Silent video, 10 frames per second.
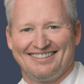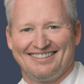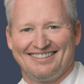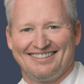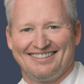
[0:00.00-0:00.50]

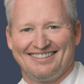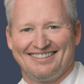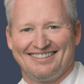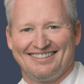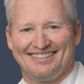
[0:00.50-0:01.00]

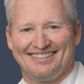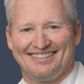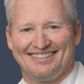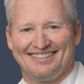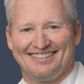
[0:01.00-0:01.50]

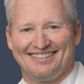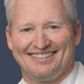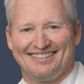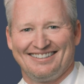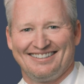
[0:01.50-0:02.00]

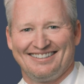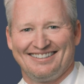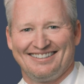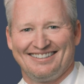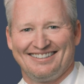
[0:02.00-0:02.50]

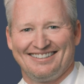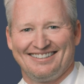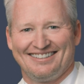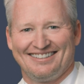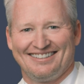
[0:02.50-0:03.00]

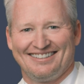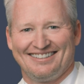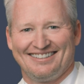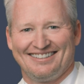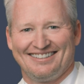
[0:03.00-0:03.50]

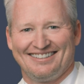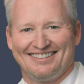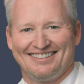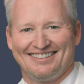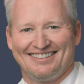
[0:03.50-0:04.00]

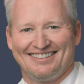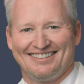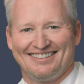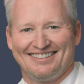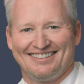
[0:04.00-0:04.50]

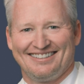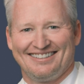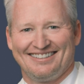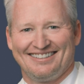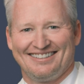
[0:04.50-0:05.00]

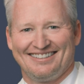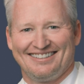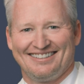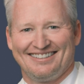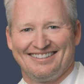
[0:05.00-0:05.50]

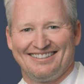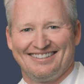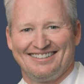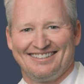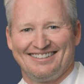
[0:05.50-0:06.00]

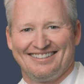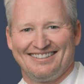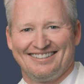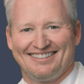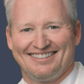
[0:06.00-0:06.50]

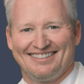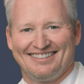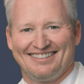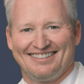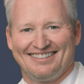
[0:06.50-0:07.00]

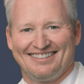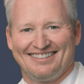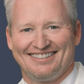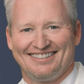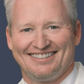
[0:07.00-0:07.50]

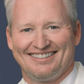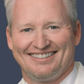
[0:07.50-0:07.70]
(no lip movement)